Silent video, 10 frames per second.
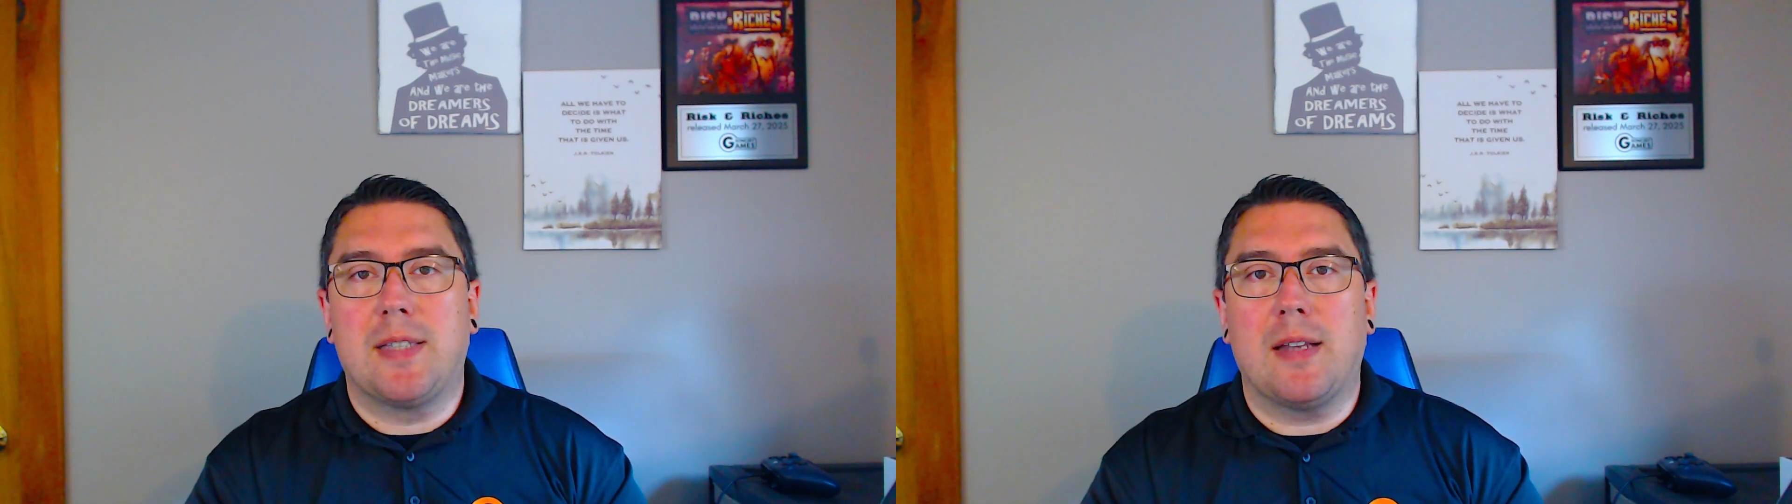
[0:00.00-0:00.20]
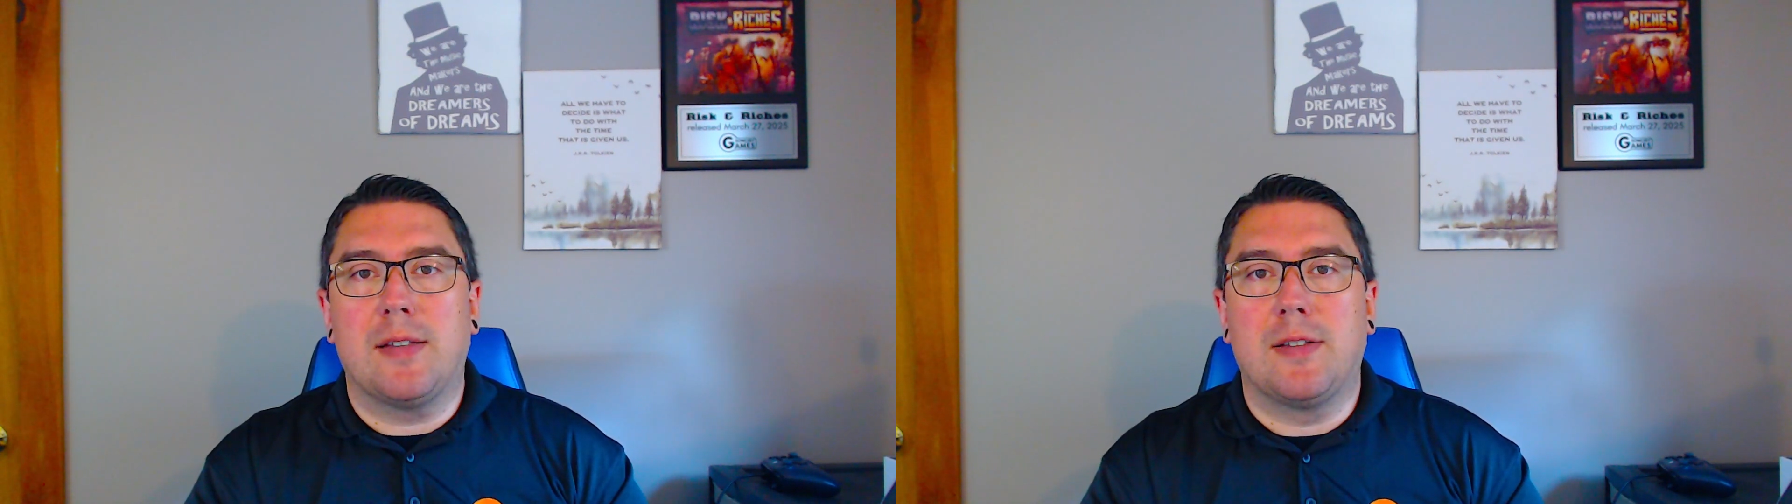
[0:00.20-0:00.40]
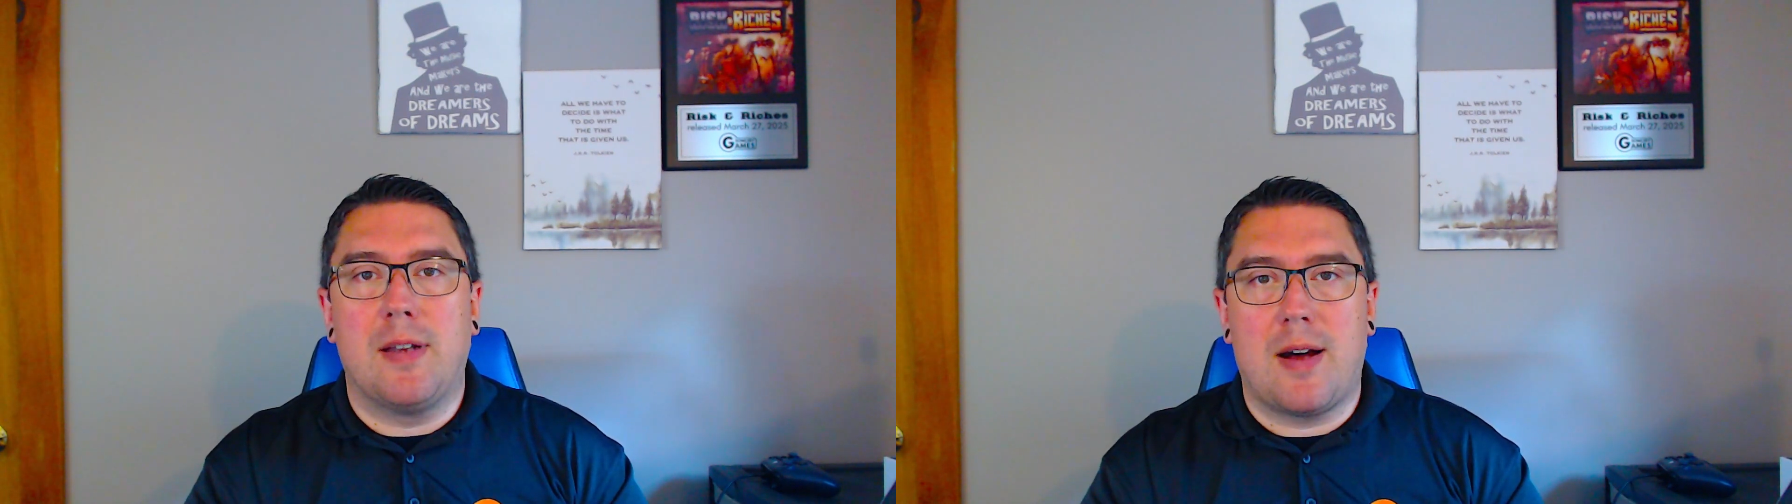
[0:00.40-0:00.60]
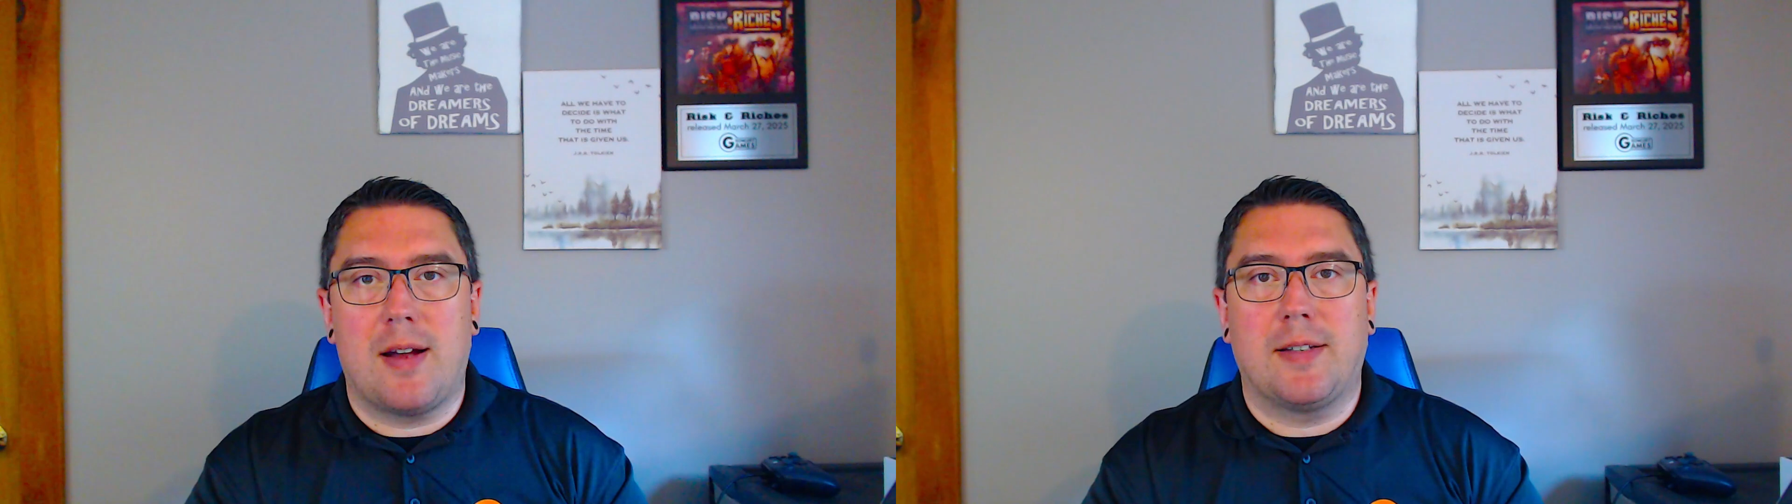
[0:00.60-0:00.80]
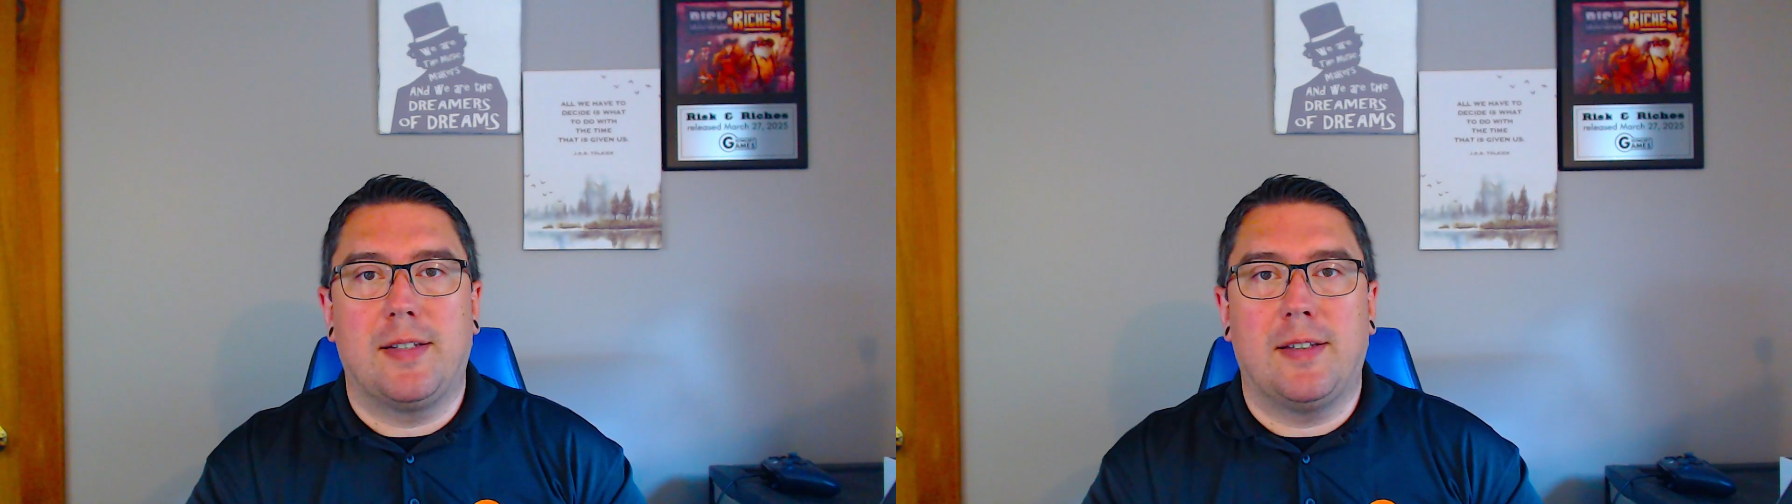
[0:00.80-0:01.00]
sense
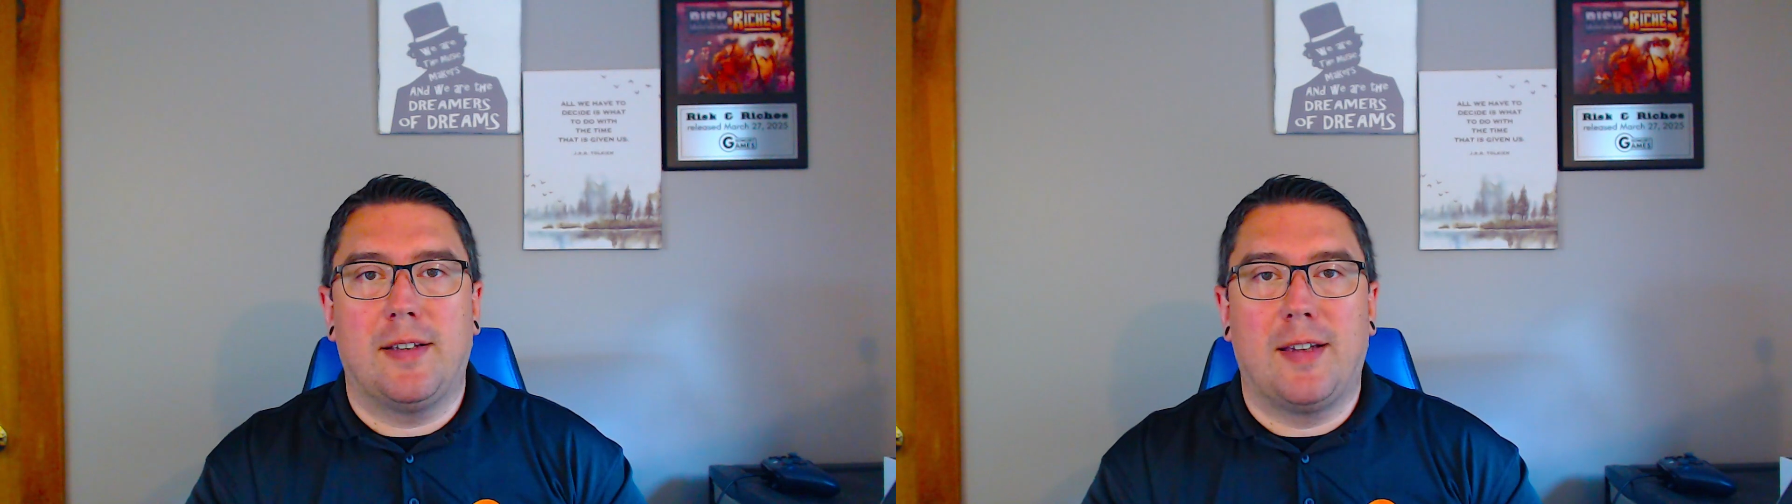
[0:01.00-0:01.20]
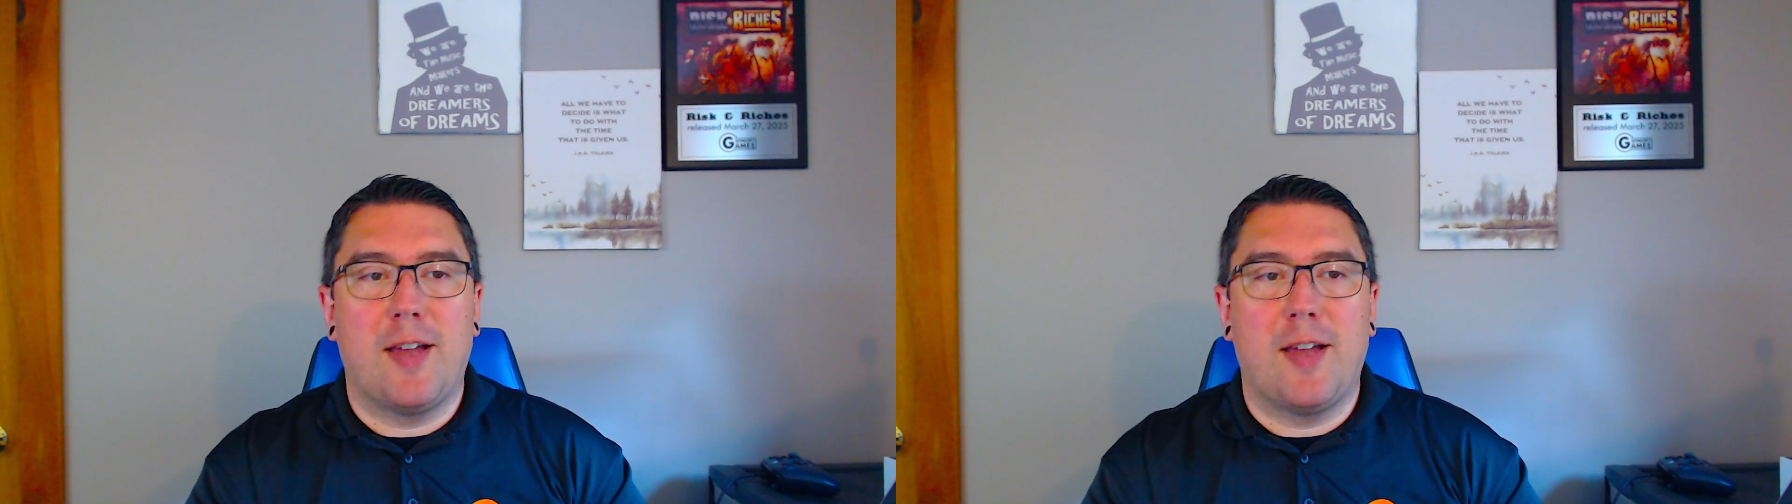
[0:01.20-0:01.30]
not to